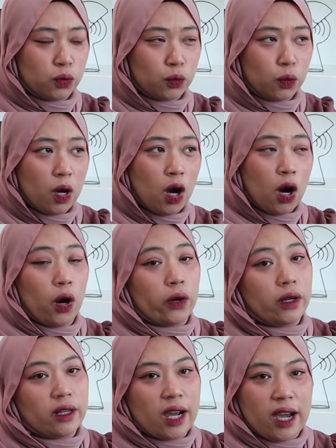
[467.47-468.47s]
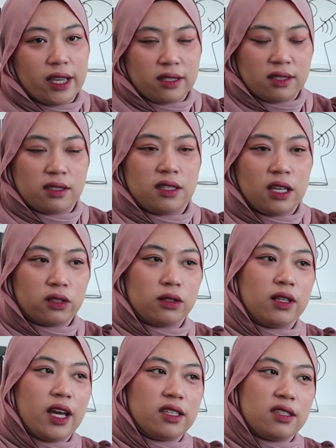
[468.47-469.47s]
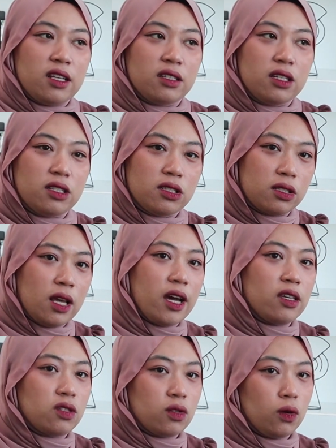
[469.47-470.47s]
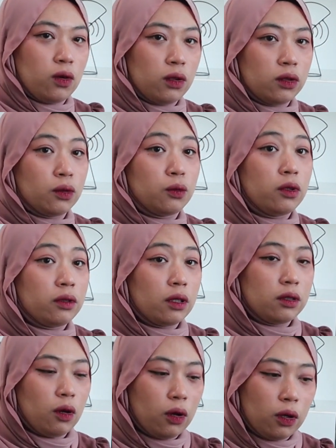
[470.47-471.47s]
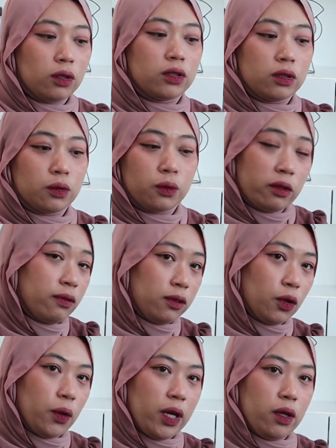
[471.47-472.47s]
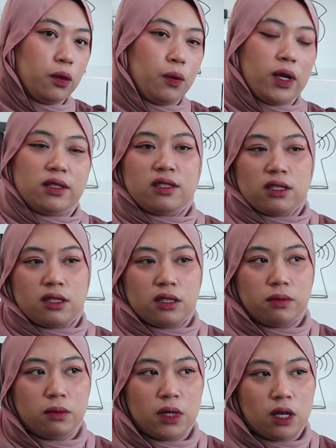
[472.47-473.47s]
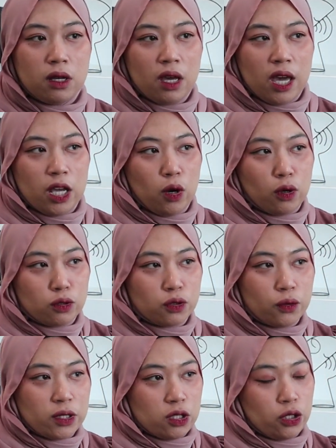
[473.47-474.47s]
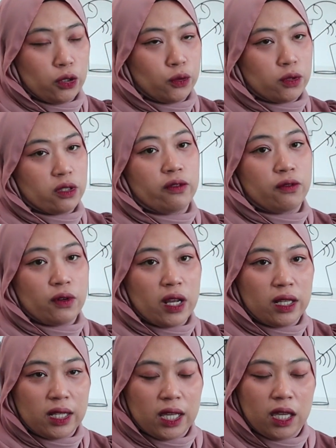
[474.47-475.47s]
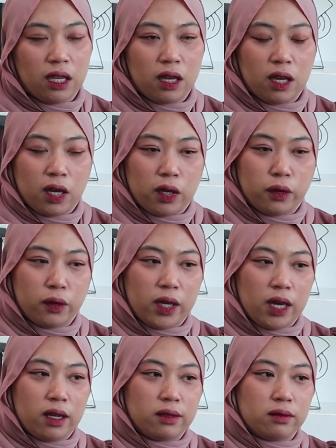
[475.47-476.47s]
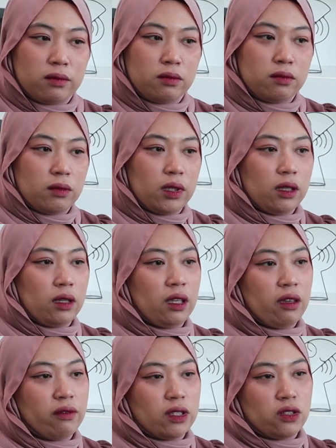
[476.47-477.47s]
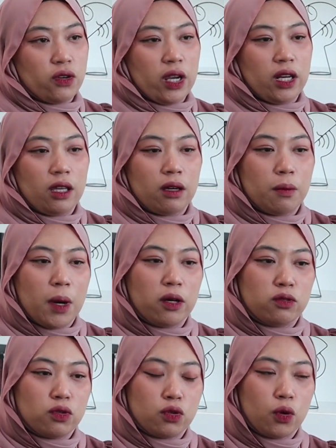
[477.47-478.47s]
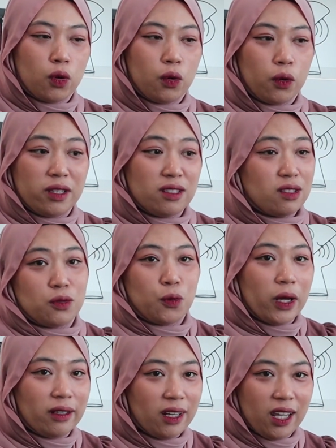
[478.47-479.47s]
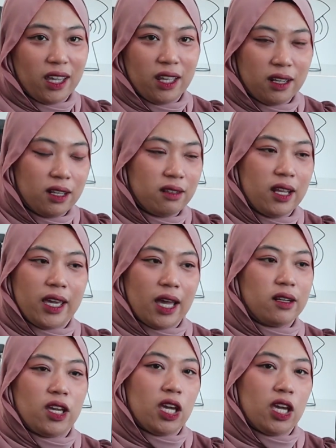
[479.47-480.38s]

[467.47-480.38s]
to organize, centralize, and digitalize all the workflow in one system. And also it's user friendly. You can give a training about Zoho in just one day, and then they can